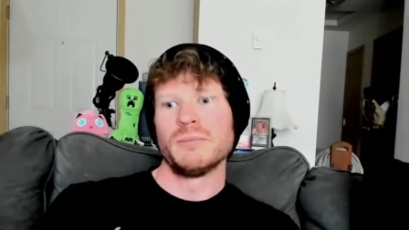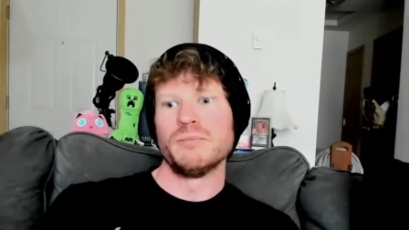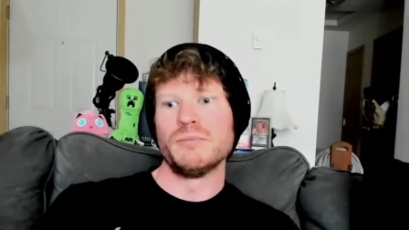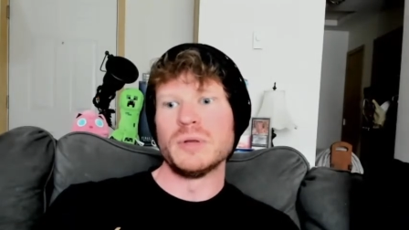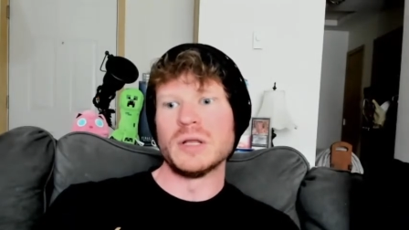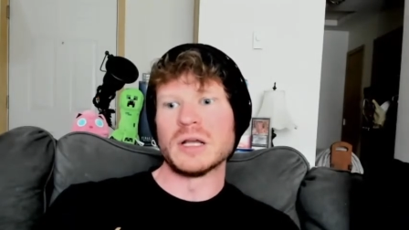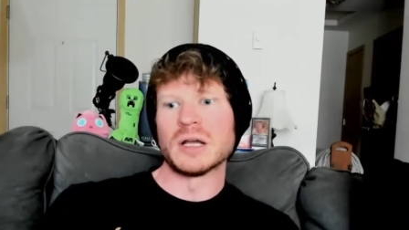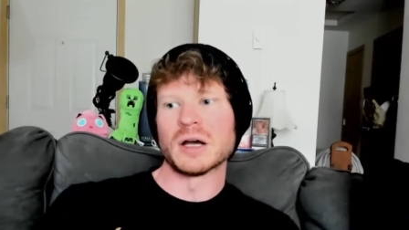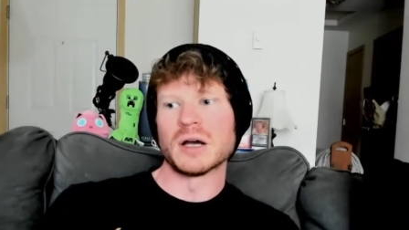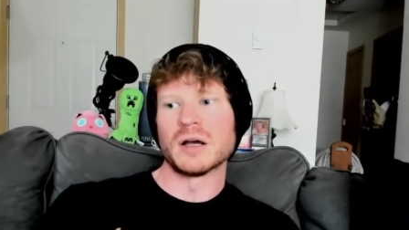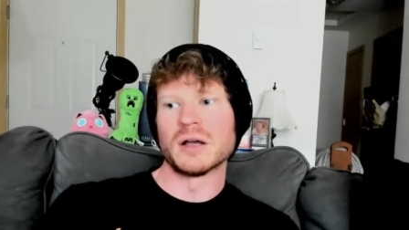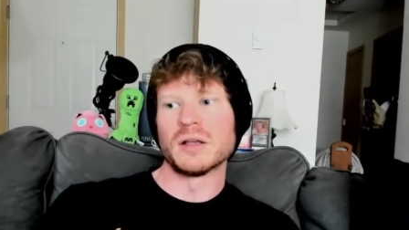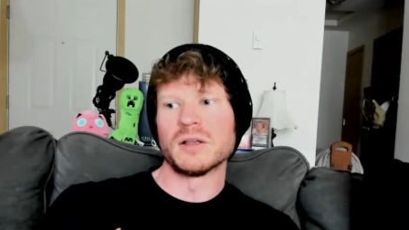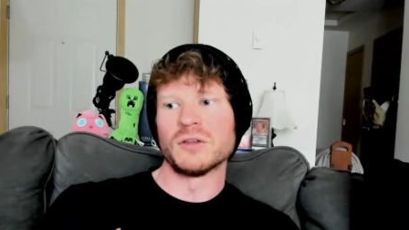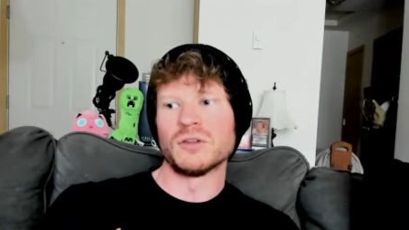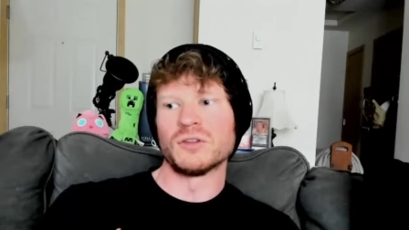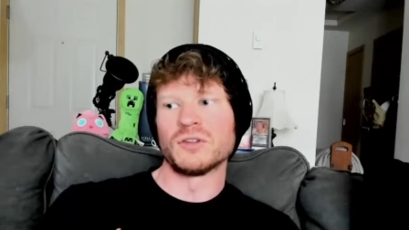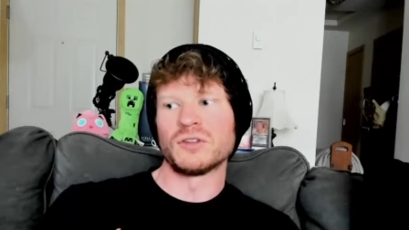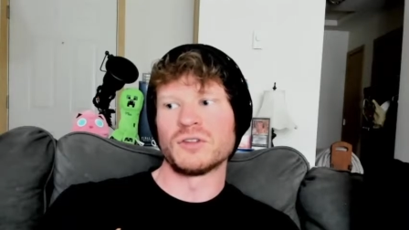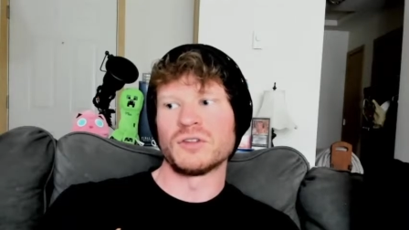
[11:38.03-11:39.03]

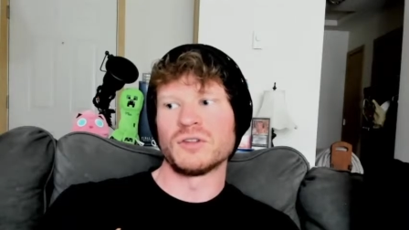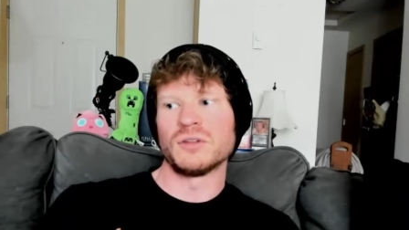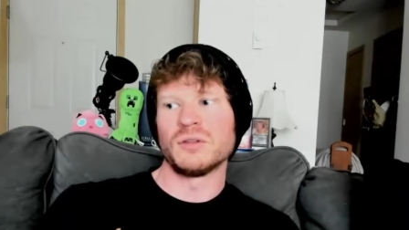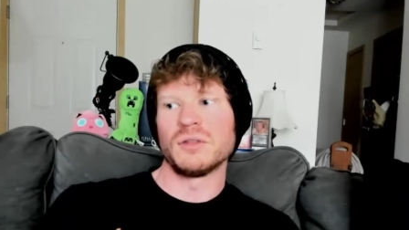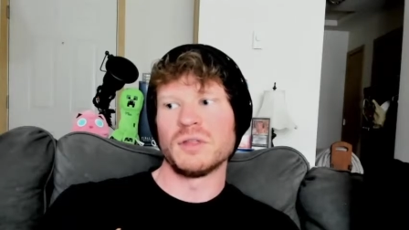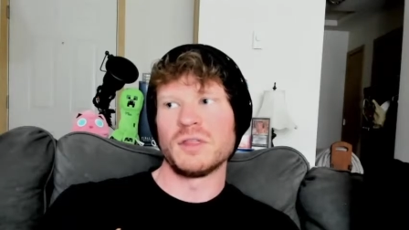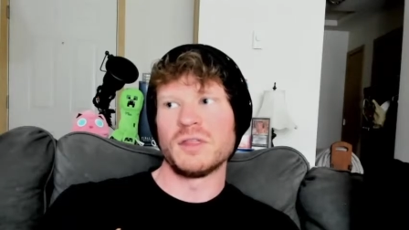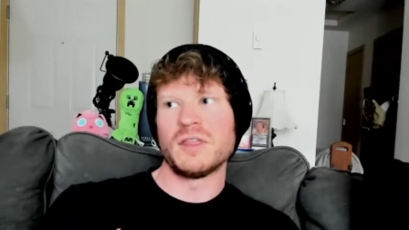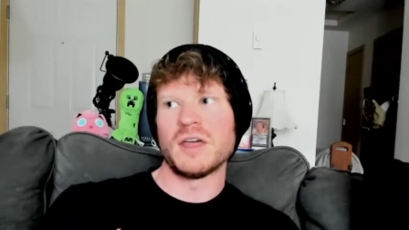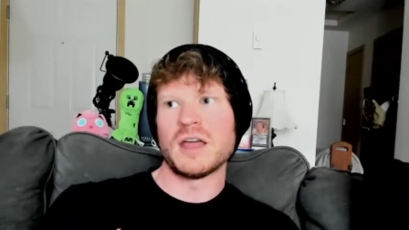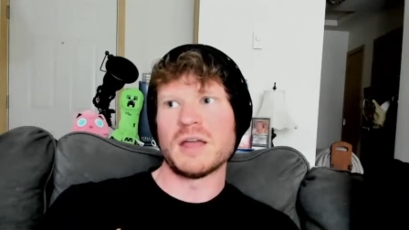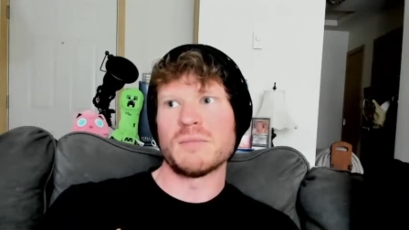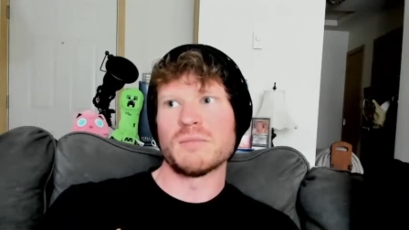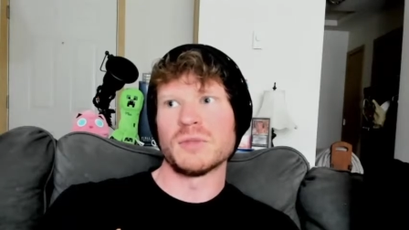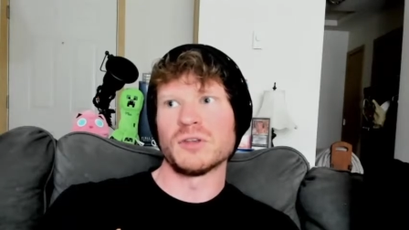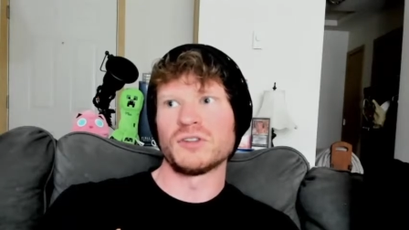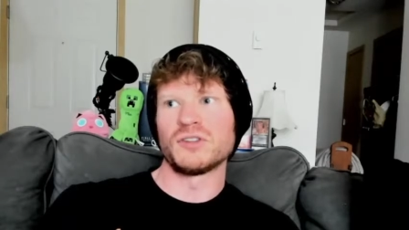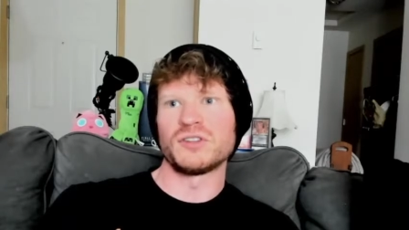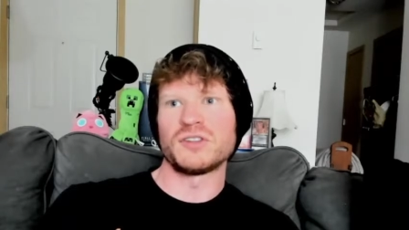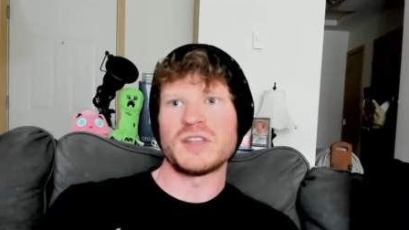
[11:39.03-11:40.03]
because they
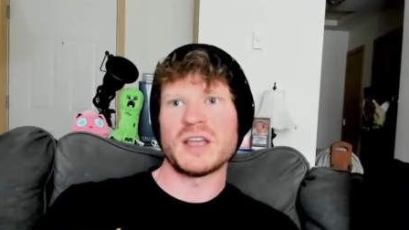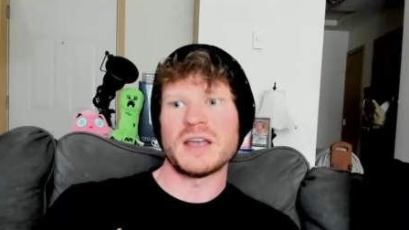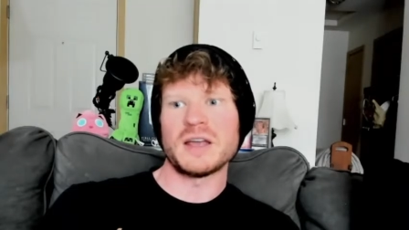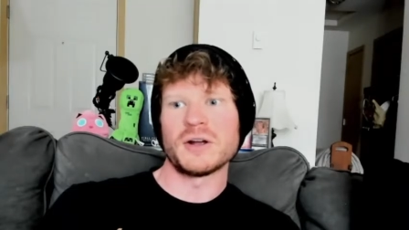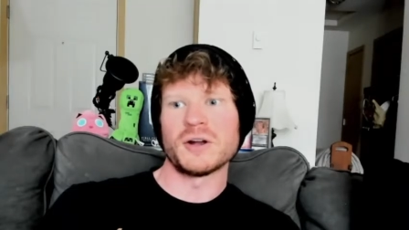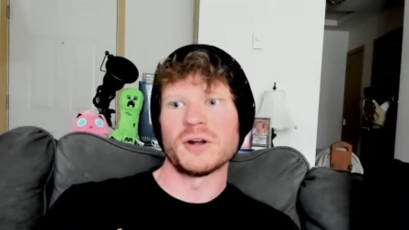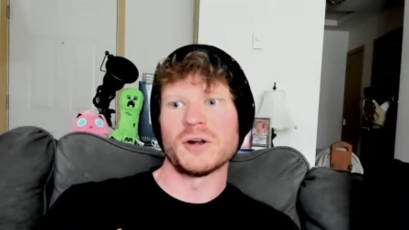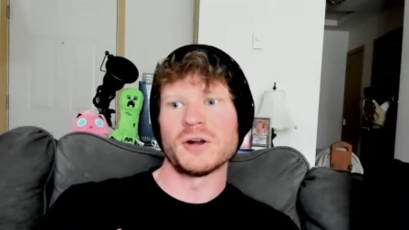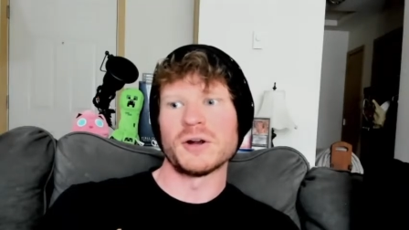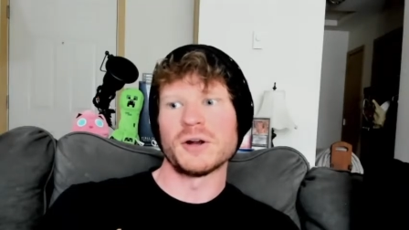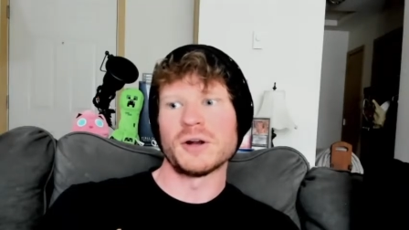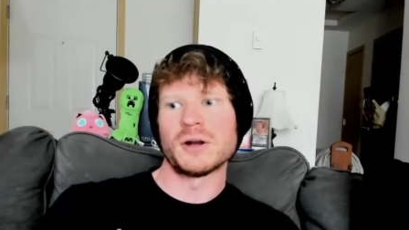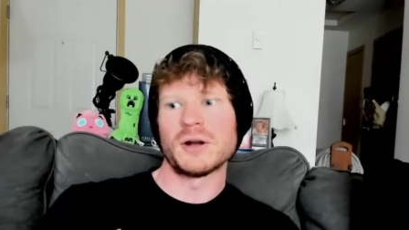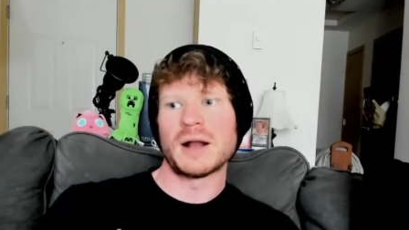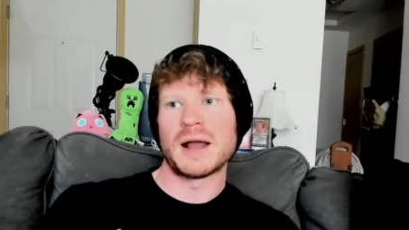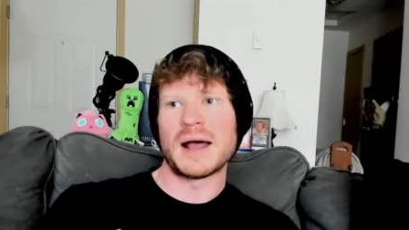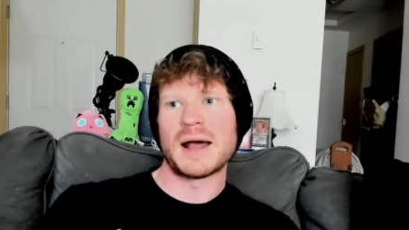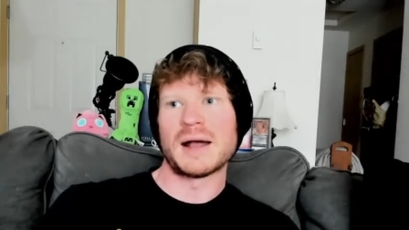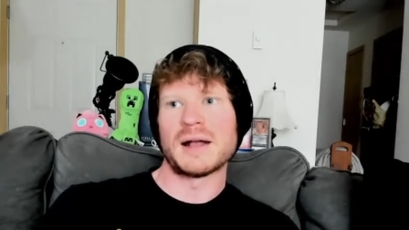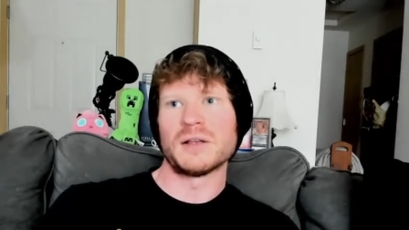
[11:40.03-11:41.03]
mistake her
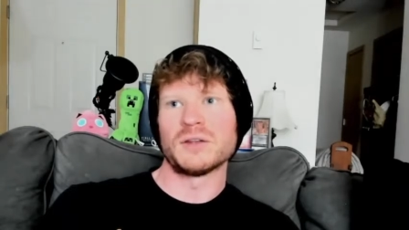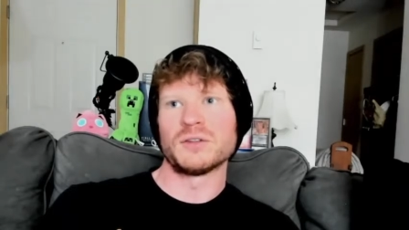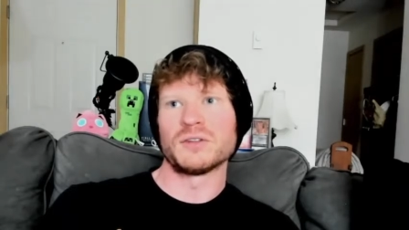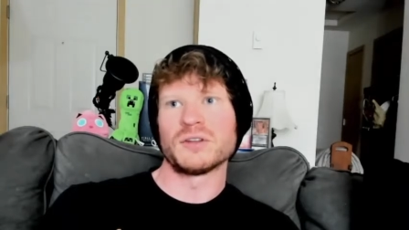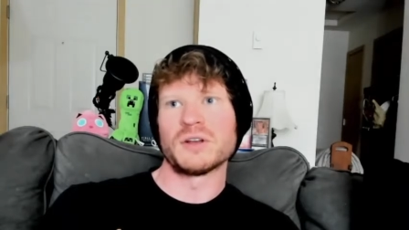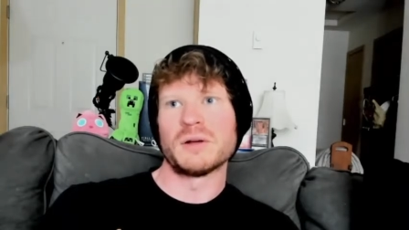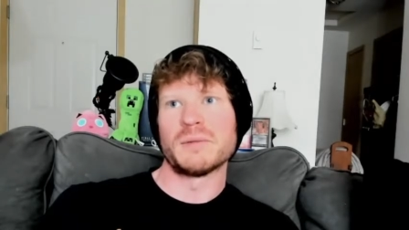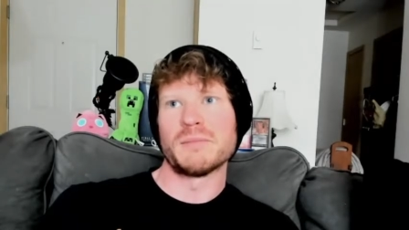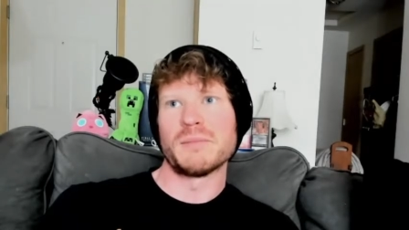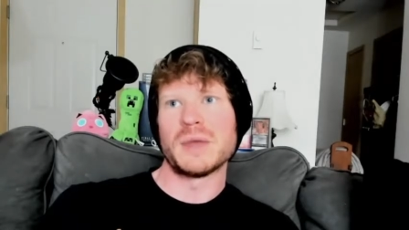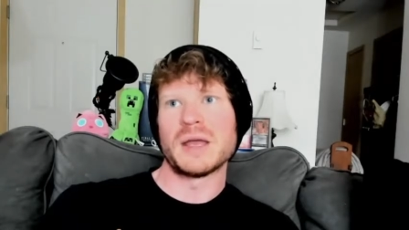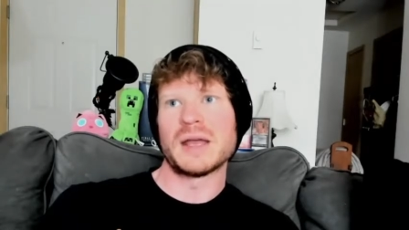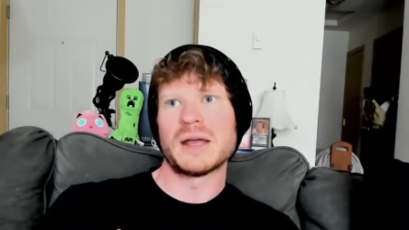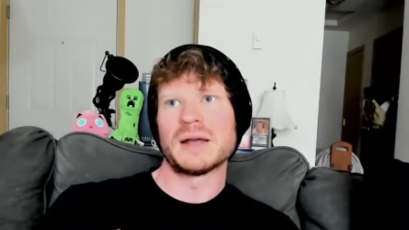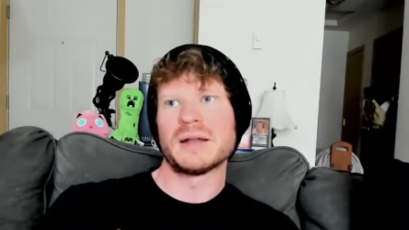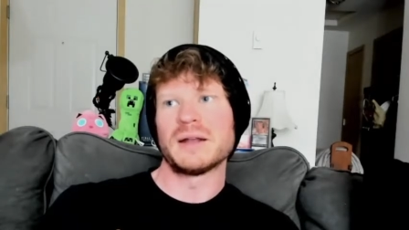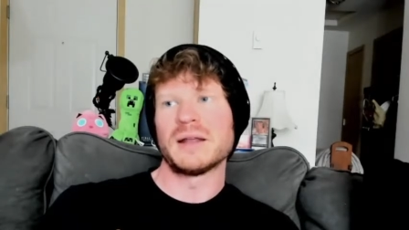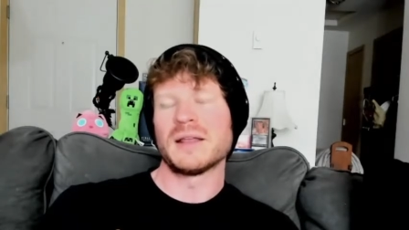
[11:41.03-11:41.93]
as a man.